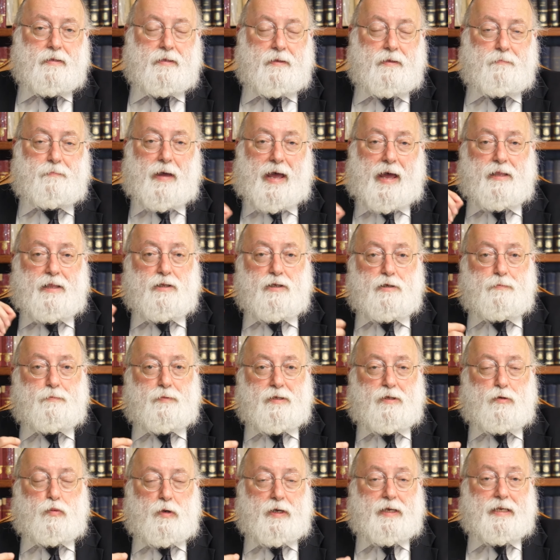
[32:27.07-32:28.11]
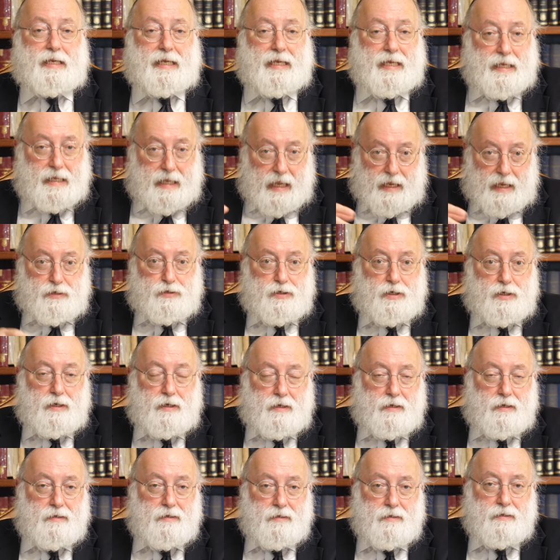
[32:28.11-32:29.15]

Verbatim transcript: The balance between engaging